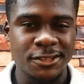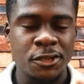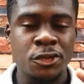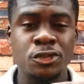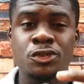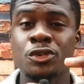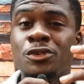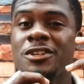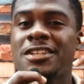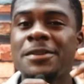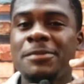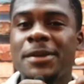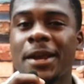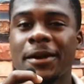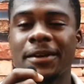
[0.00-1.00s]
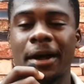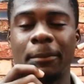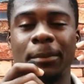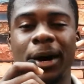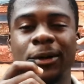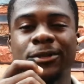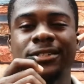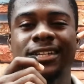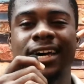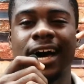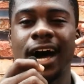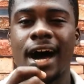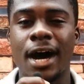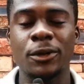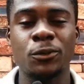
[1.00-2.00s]
so you keep hearing about
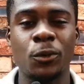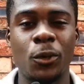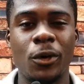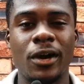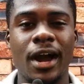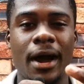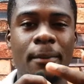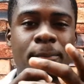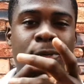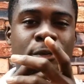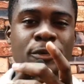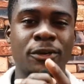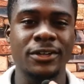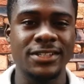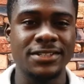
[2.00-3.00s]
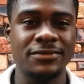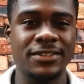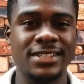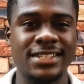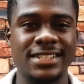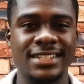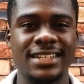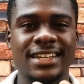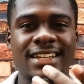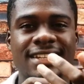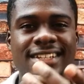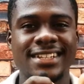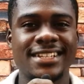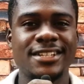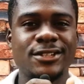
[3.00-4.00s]
hard work and productivity
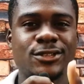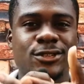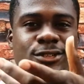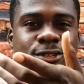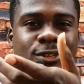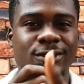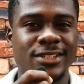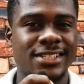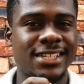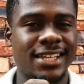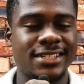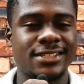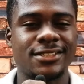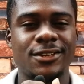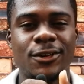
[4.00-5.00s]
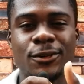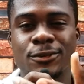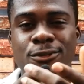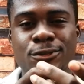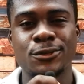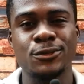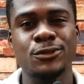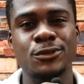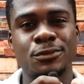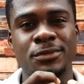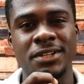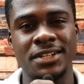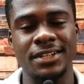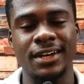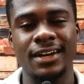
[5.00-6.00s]
leading to success on social
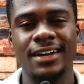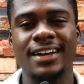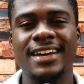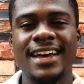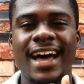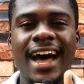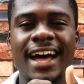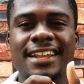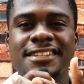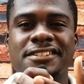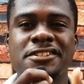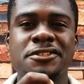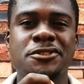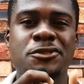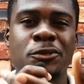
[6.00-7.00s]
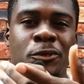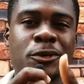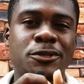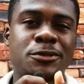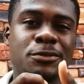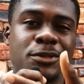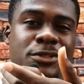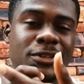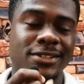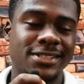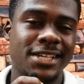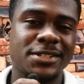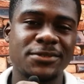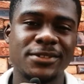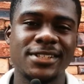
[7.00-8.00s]
media, and since you want to be
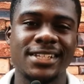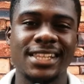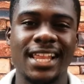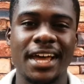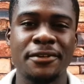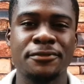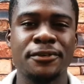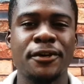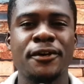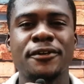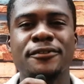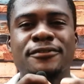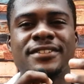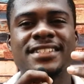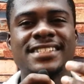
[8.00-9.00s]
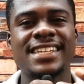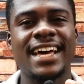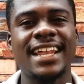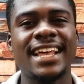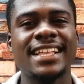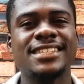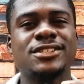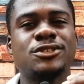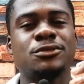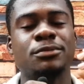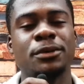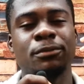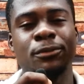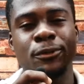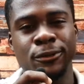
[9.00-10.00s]
successful in life, you've decided to be
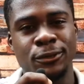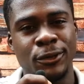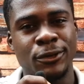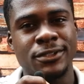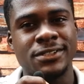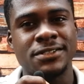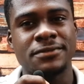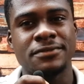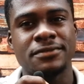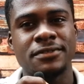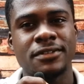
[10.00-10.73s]
productive.